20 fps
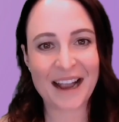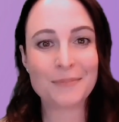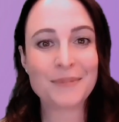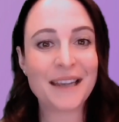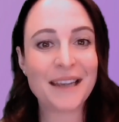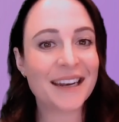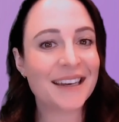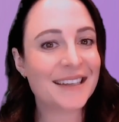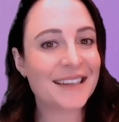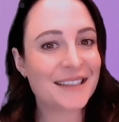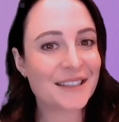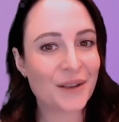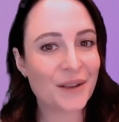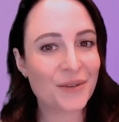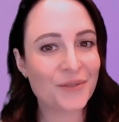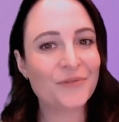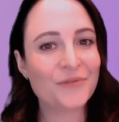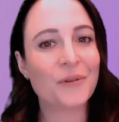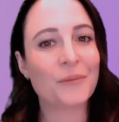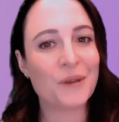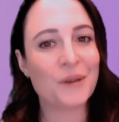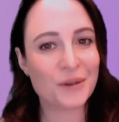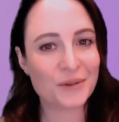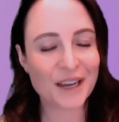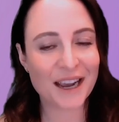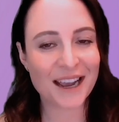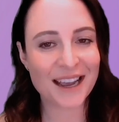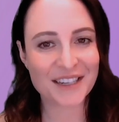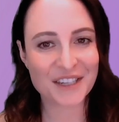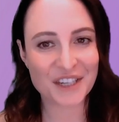I'm Dani Sloan from
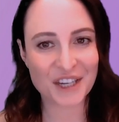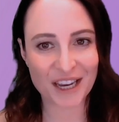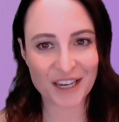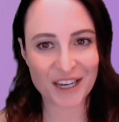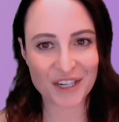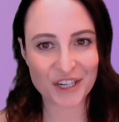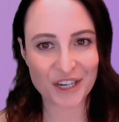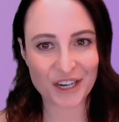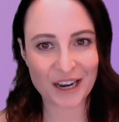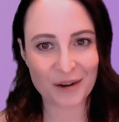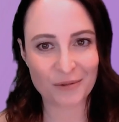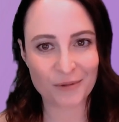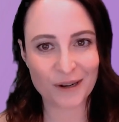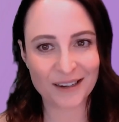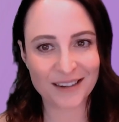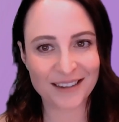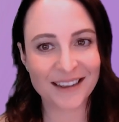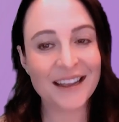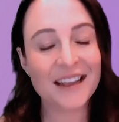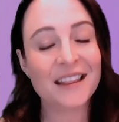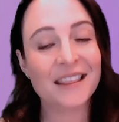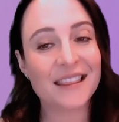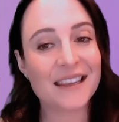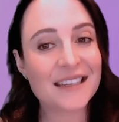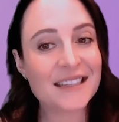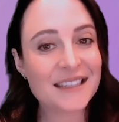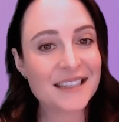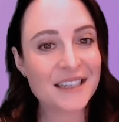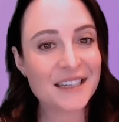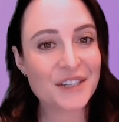Utah Education Network.
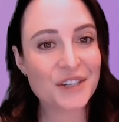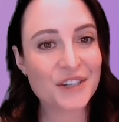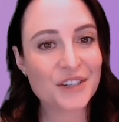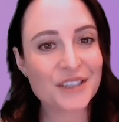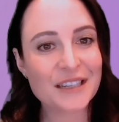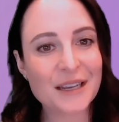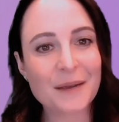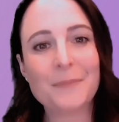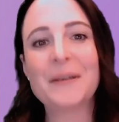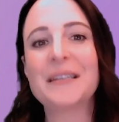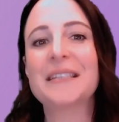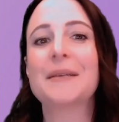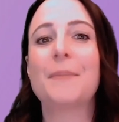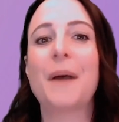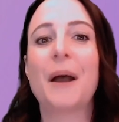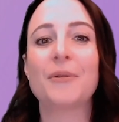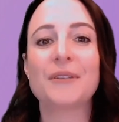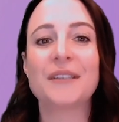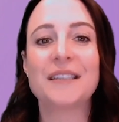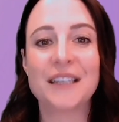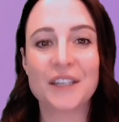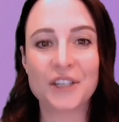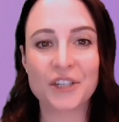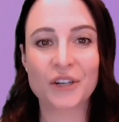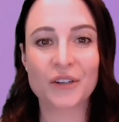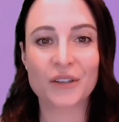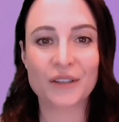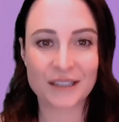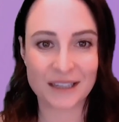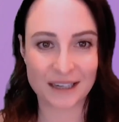This teacher tip is about
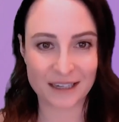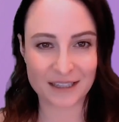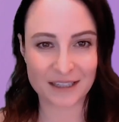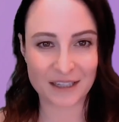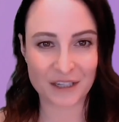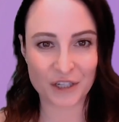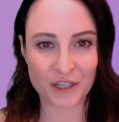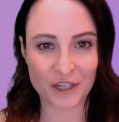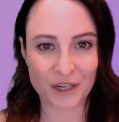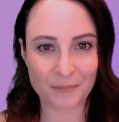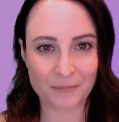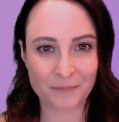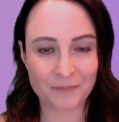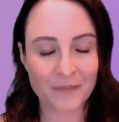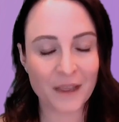digital citizenship.